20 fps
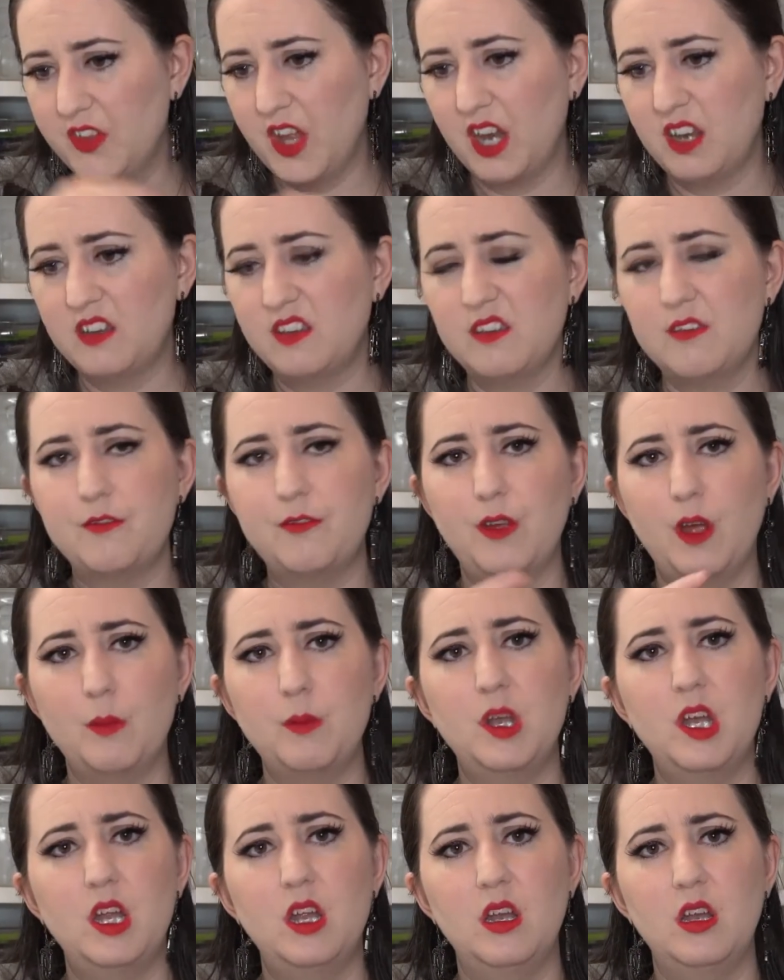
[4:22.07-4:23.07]
That is a
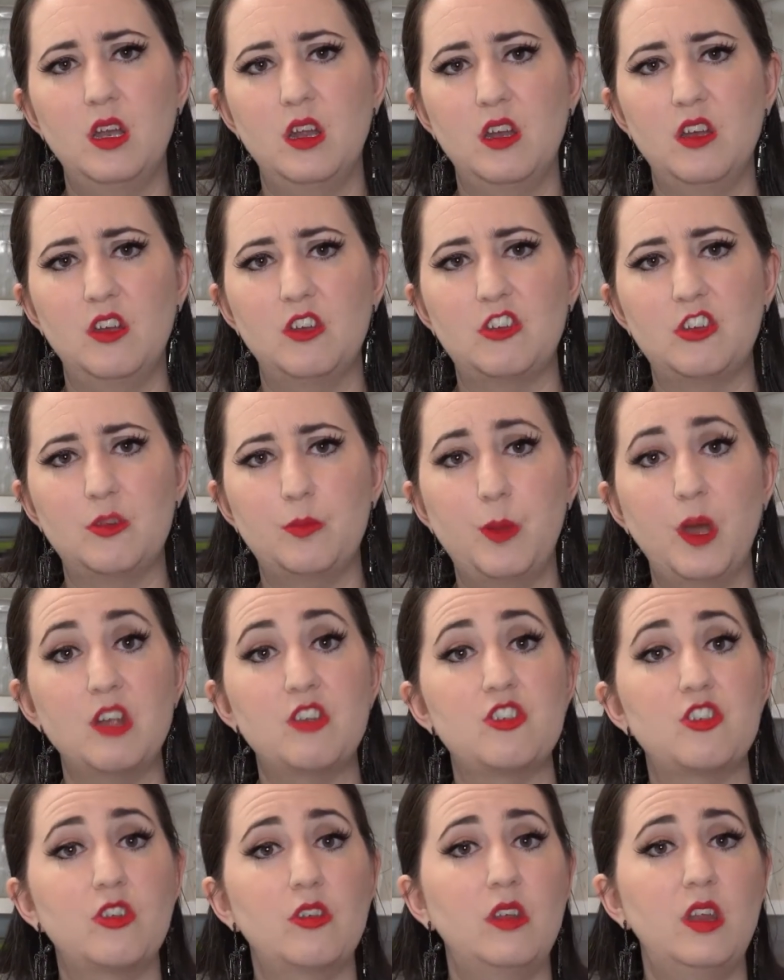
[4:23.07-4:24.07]
feminine and
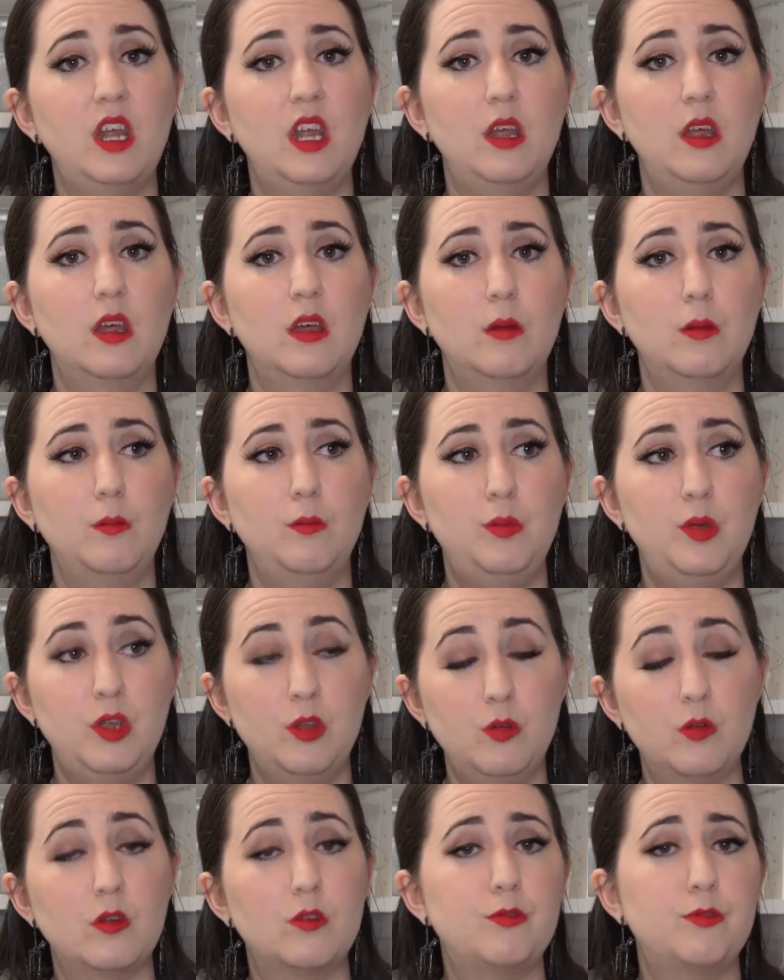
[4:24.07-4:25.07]
especially
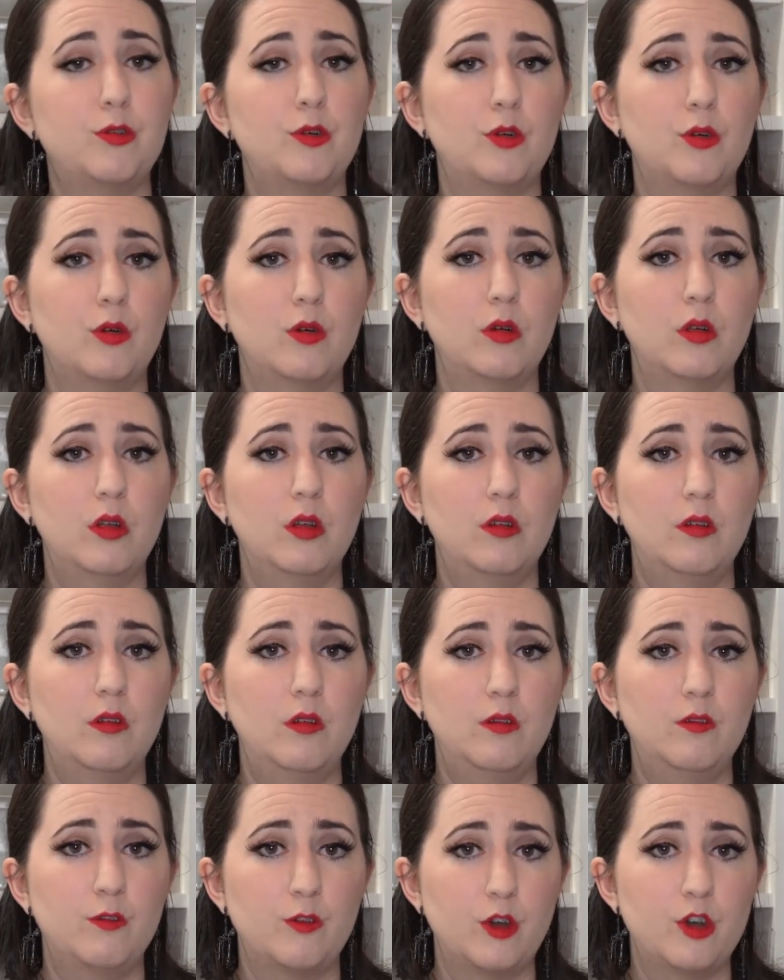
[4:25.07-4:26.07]
beautiful
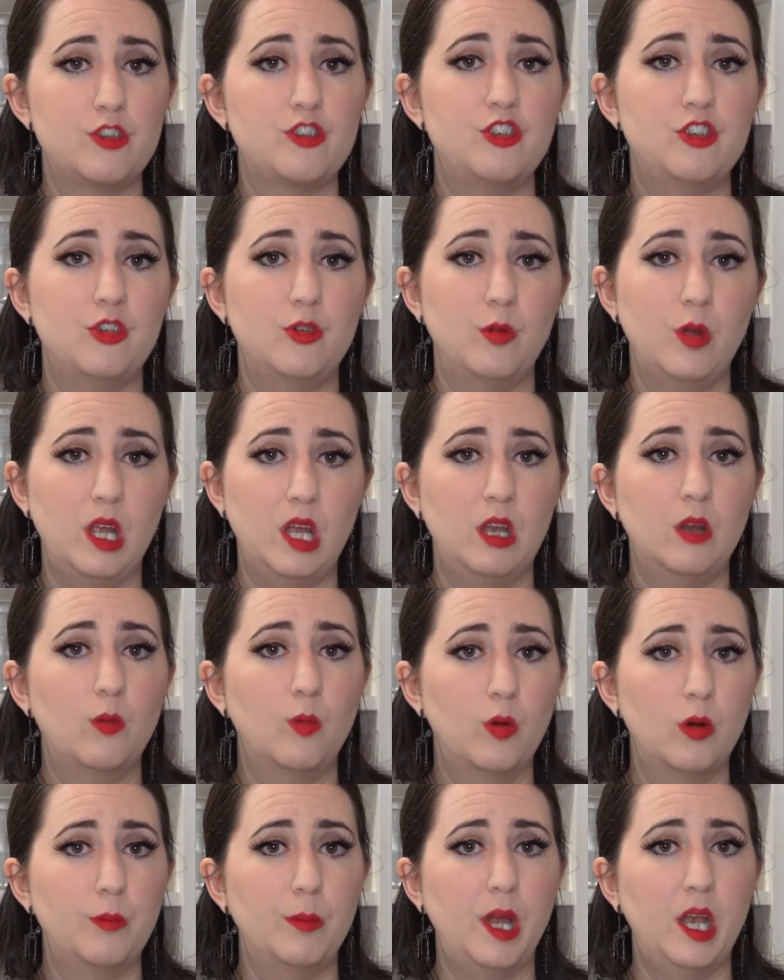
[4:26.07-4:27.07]
virtue in a
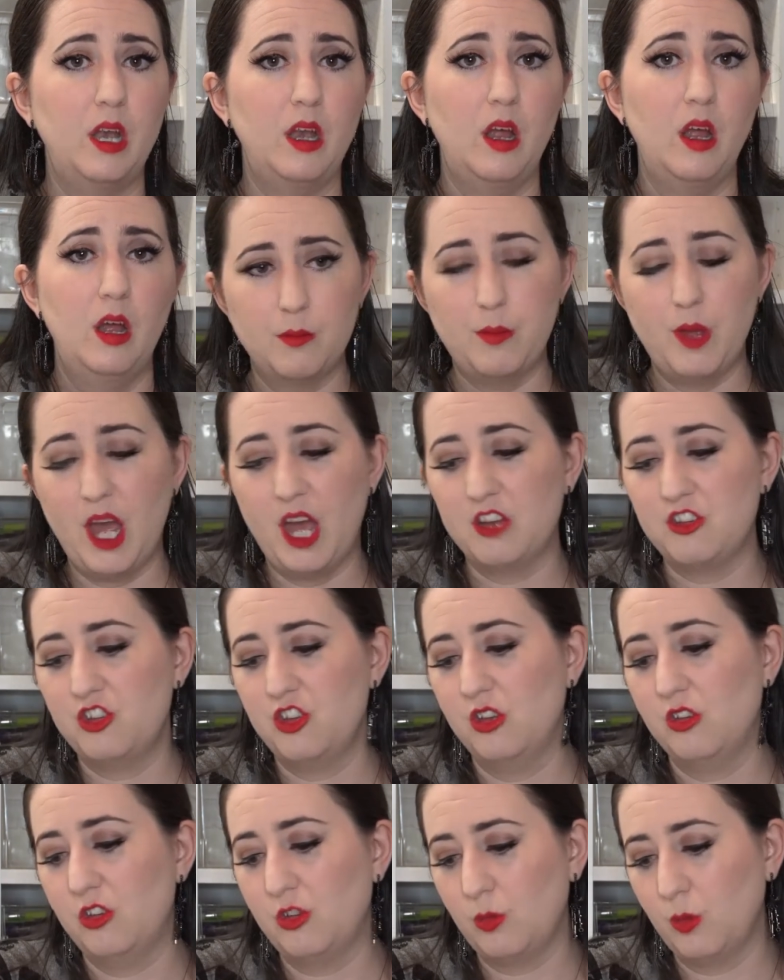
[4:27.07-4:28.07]
woman
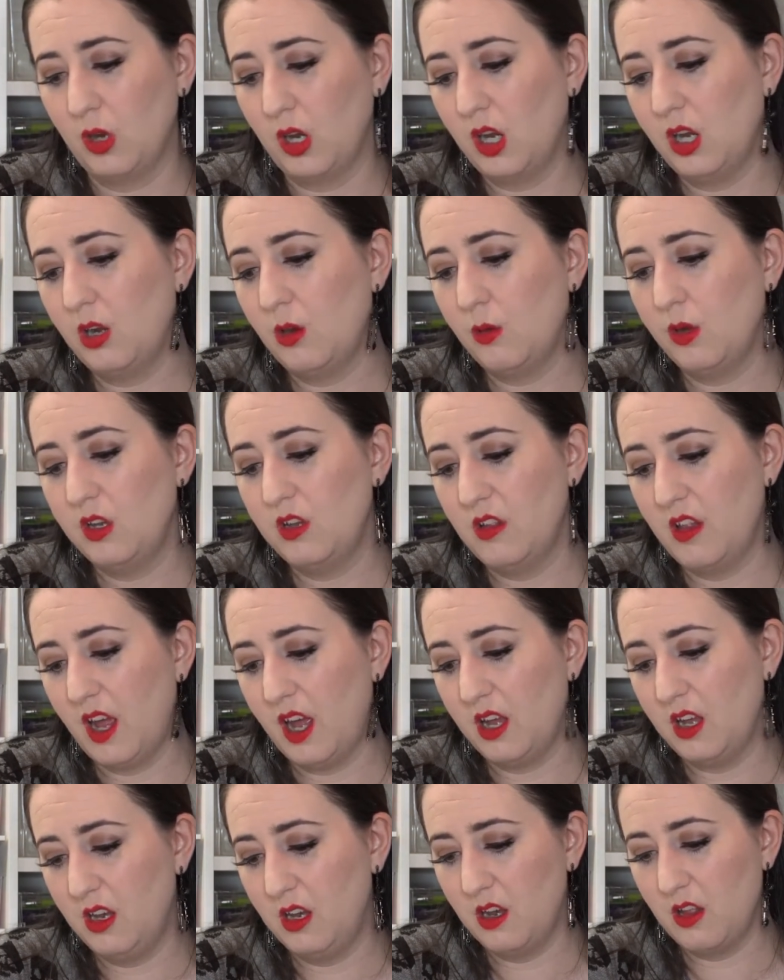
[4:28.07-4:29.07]
compassion so we're going to go into
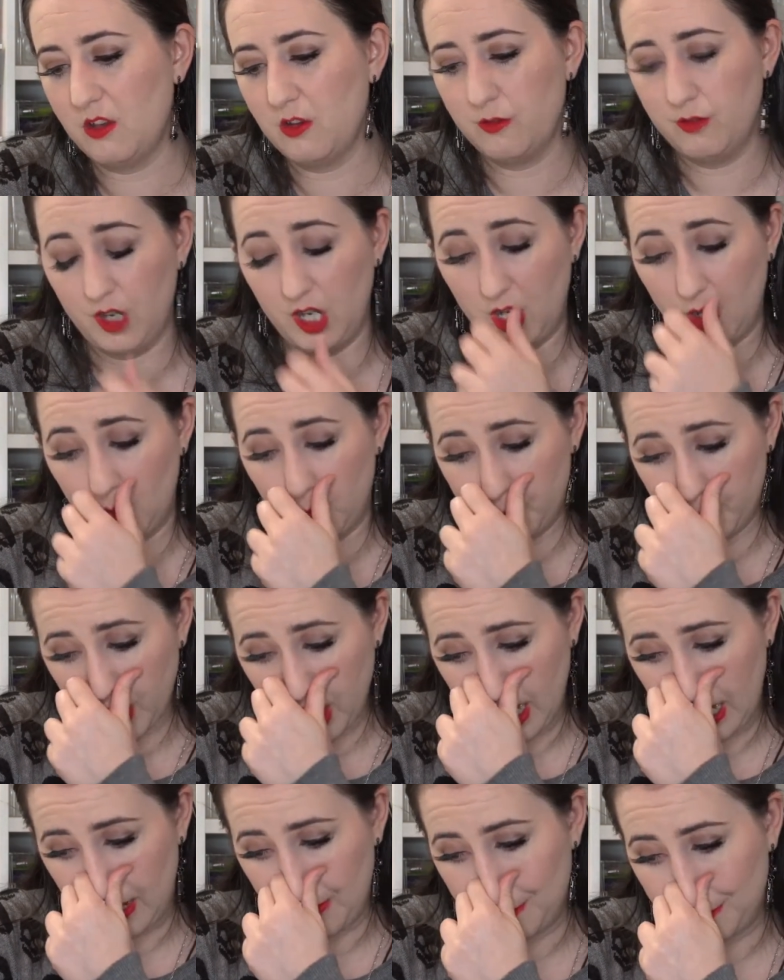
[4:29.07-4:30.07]
that in another video
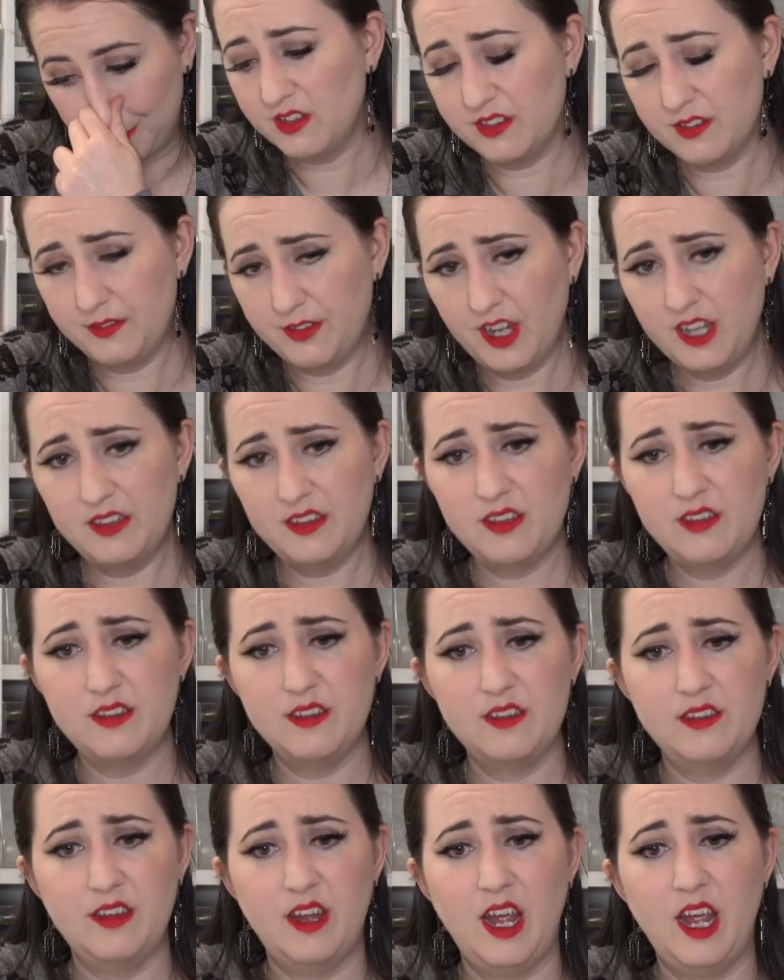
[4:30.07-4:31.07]
but suffice it
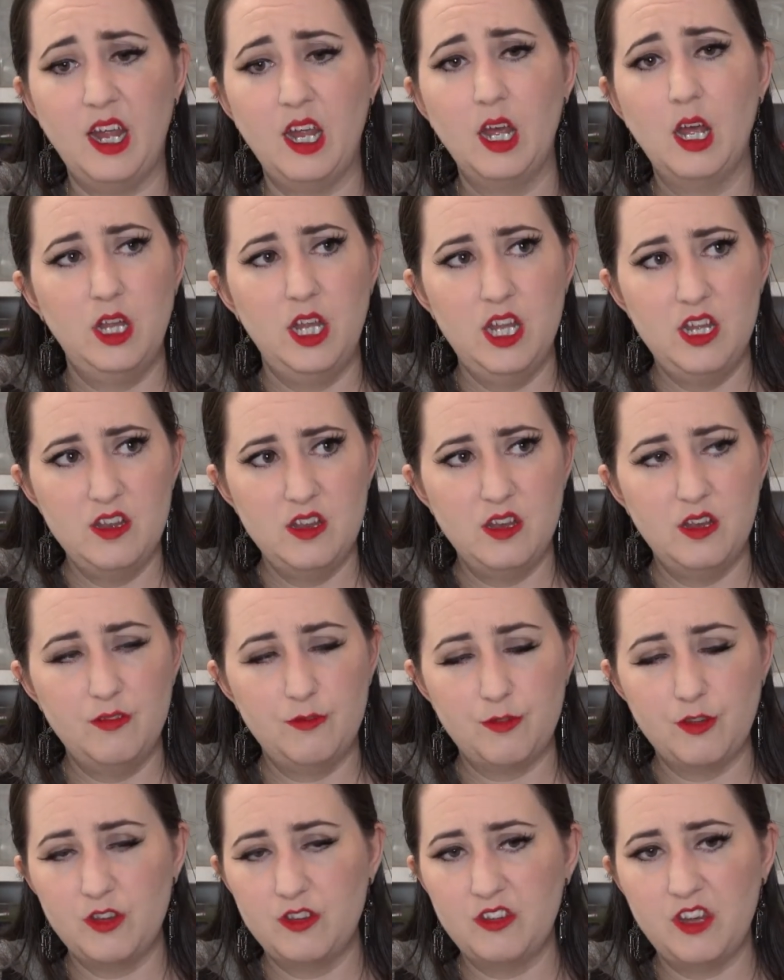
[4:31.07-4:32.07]
to say in
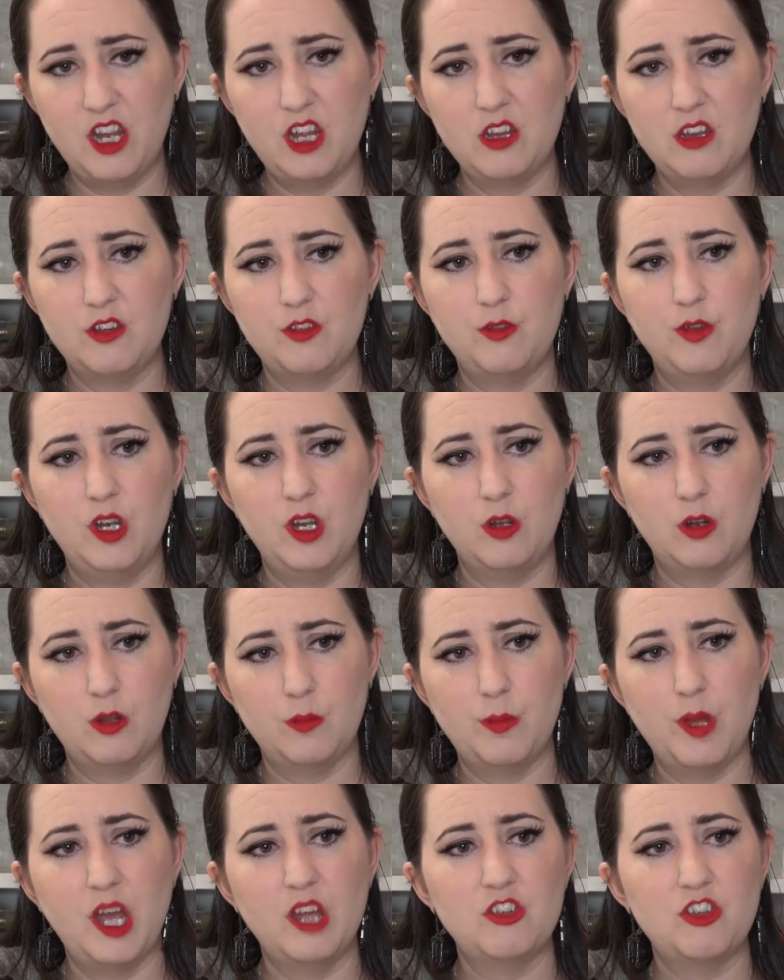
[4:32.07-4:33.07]
for the sake of this video
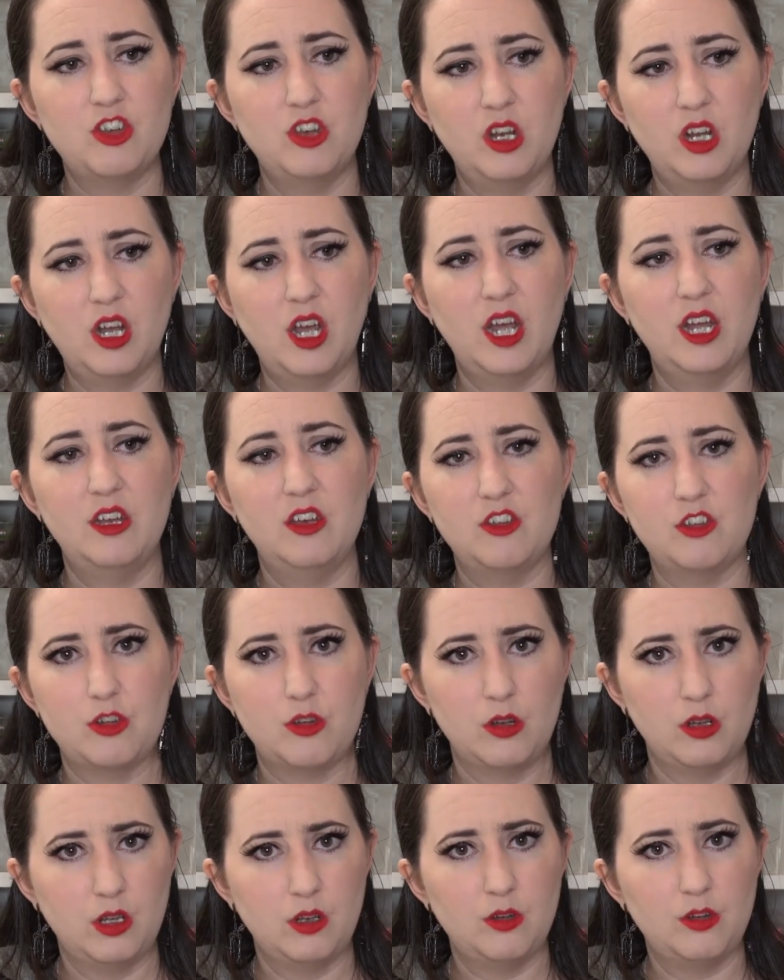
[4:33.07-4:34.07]
compassion and kindness
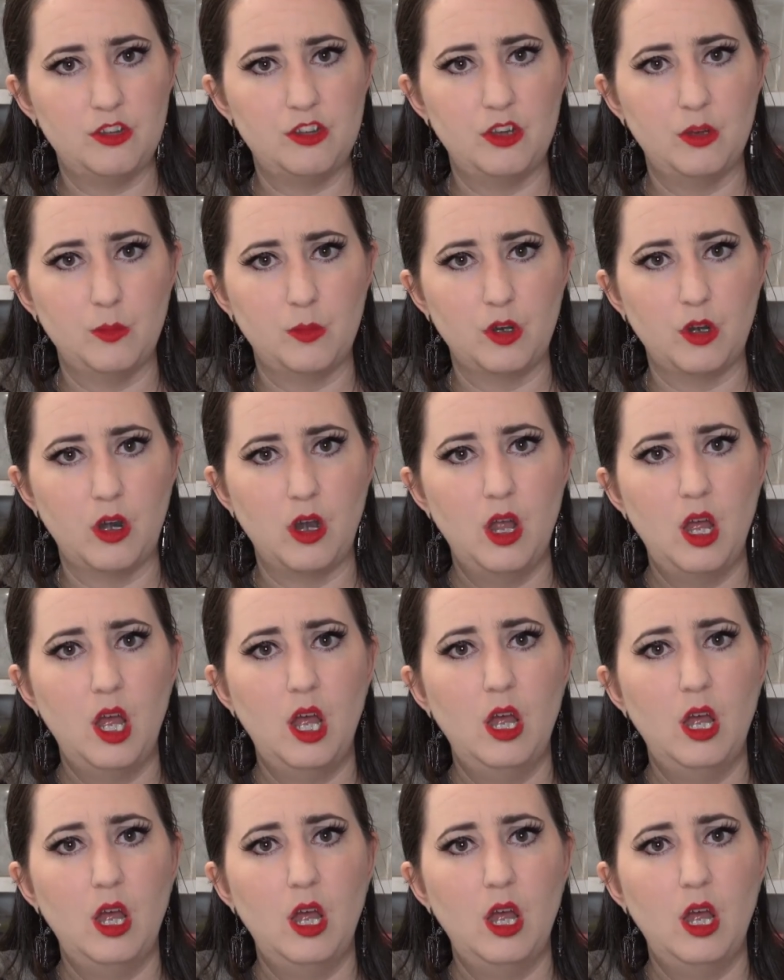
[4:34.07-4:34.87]
are a little similar